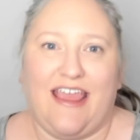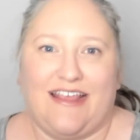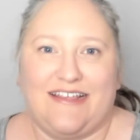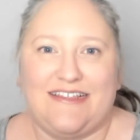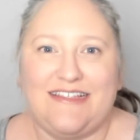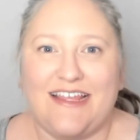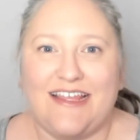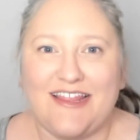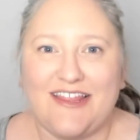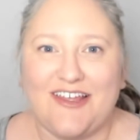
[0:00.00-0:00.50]

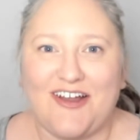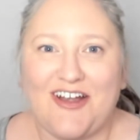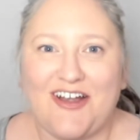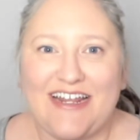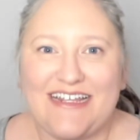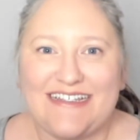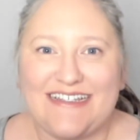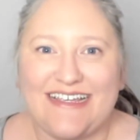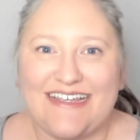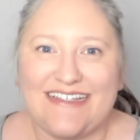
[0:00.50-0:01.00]
is
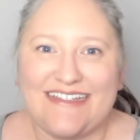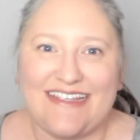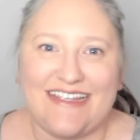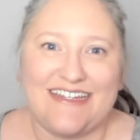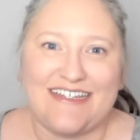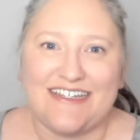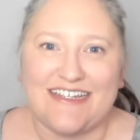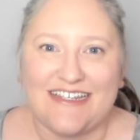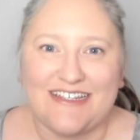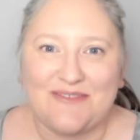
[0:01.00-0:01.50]
36
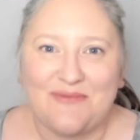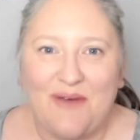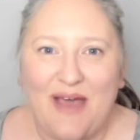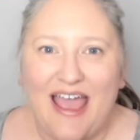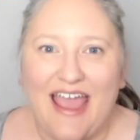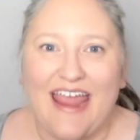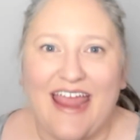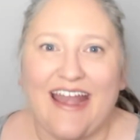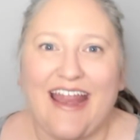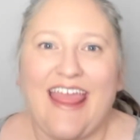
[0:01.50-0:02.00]
inches
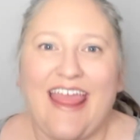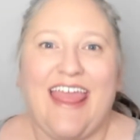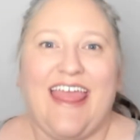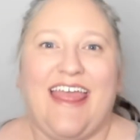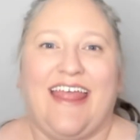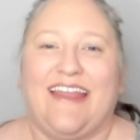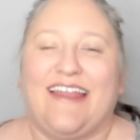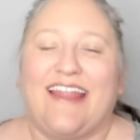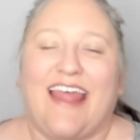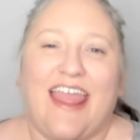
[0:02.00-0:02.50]
wide.
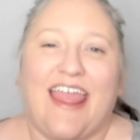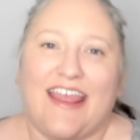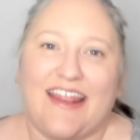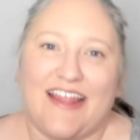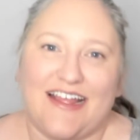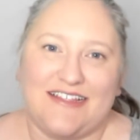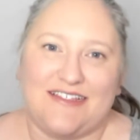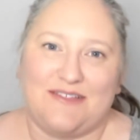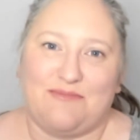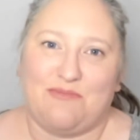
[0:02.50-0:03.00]
Like,
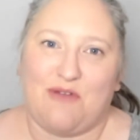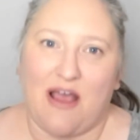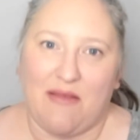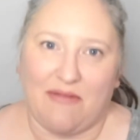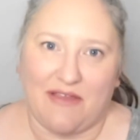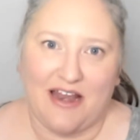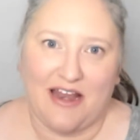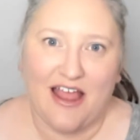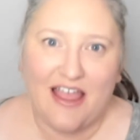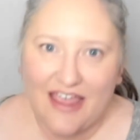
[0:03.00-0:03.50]
that's
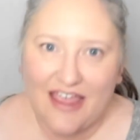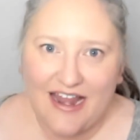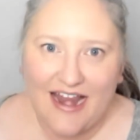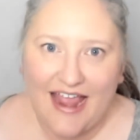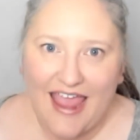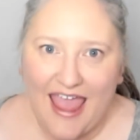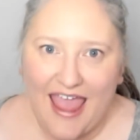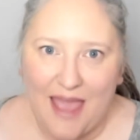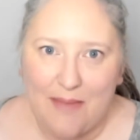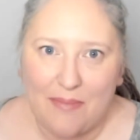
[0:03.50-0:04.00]
probably not
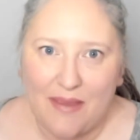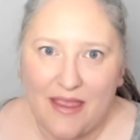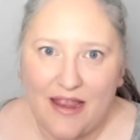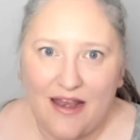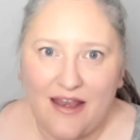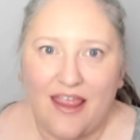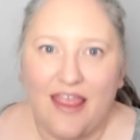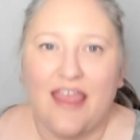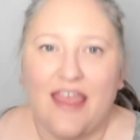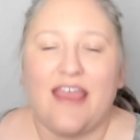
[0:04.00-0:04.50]
going to
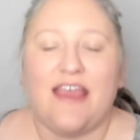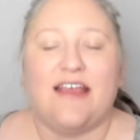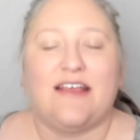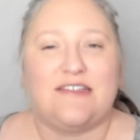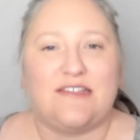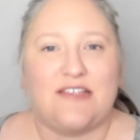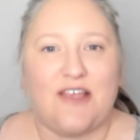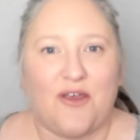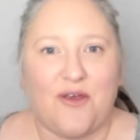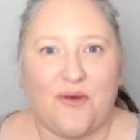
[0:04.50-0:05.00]
happen.
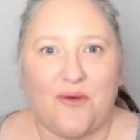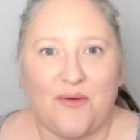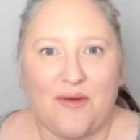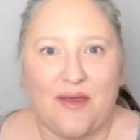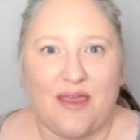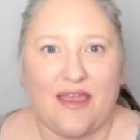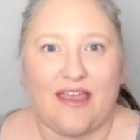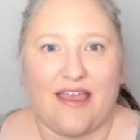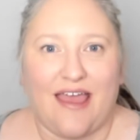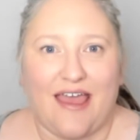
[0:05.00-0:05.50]

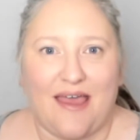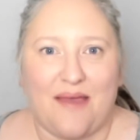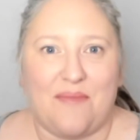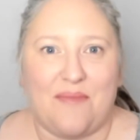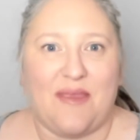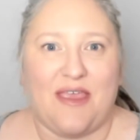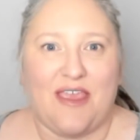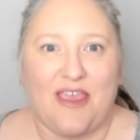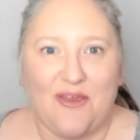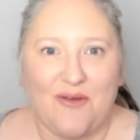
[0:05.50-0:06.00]
So
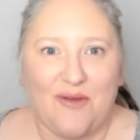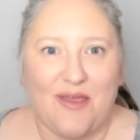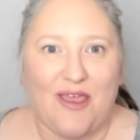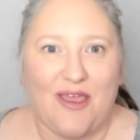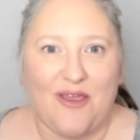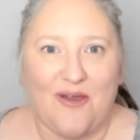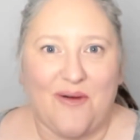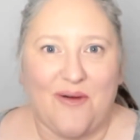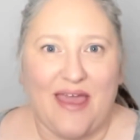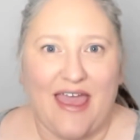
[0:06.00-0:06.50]
you
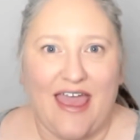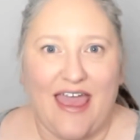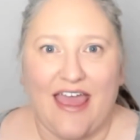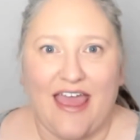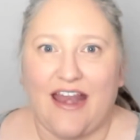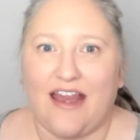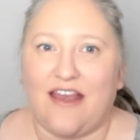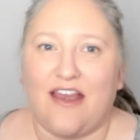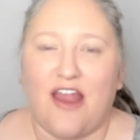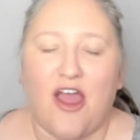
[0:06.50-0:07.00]
can go
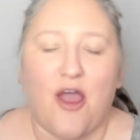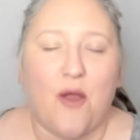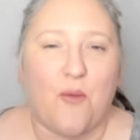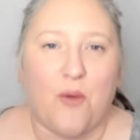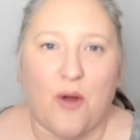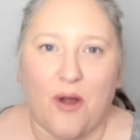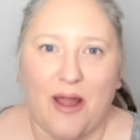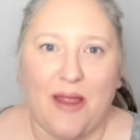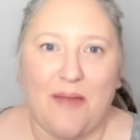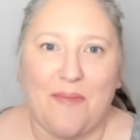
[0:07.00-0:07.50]
ahead and not
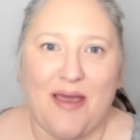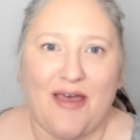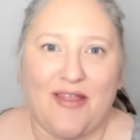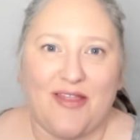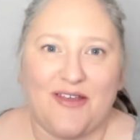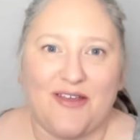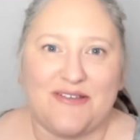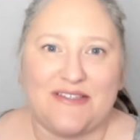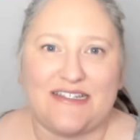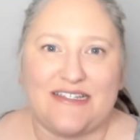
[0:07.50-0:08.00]
worry about
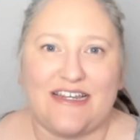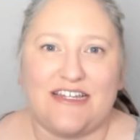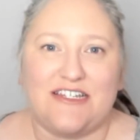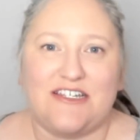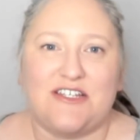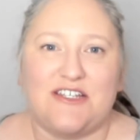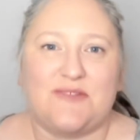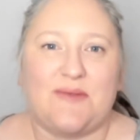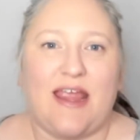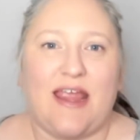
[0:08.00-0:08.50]
those
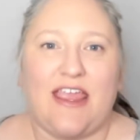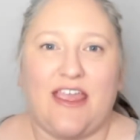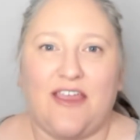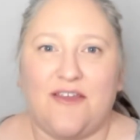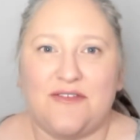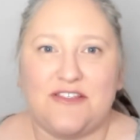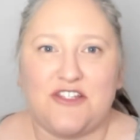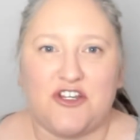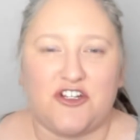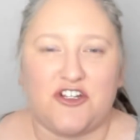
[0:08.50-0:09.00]
stitches, right?
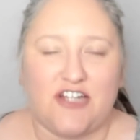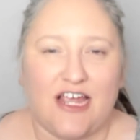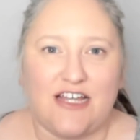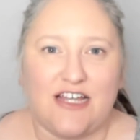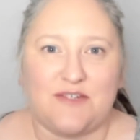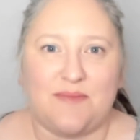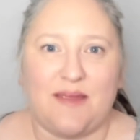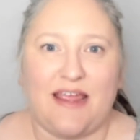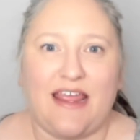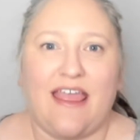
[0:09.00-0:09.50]
Use your
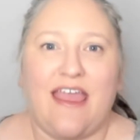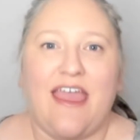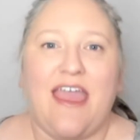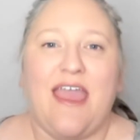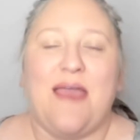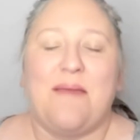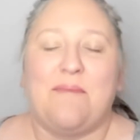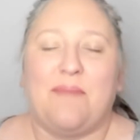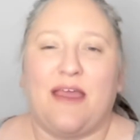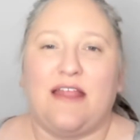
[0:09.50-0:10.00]
judgment.
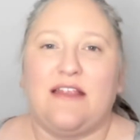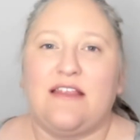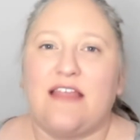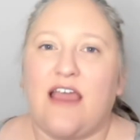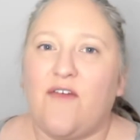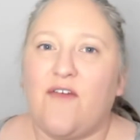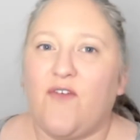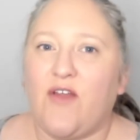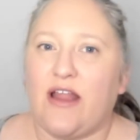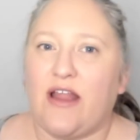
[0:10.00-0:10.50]
But
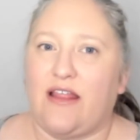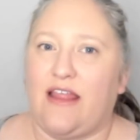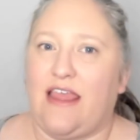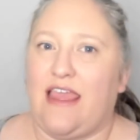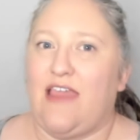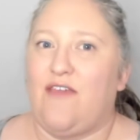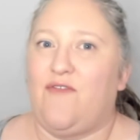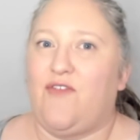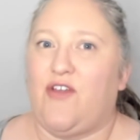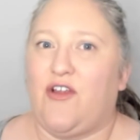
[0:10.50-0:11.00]

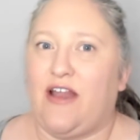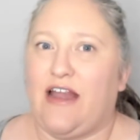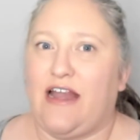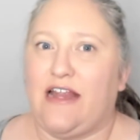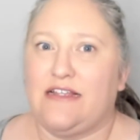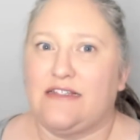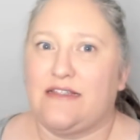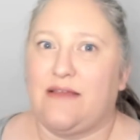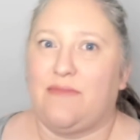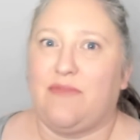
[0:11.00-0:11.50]
definitely if you're
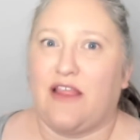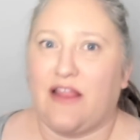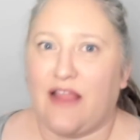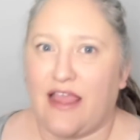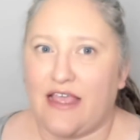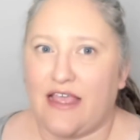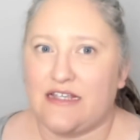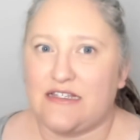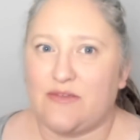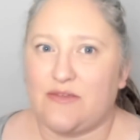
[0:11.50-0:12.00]
knitting something
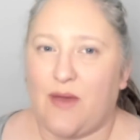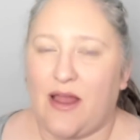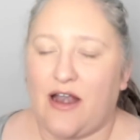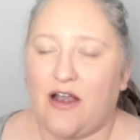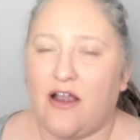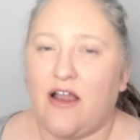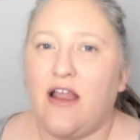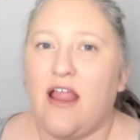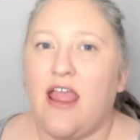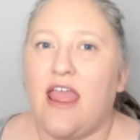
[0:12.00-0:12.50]
like a
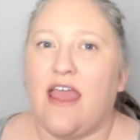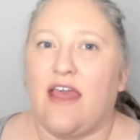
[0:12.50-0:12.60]
sweater,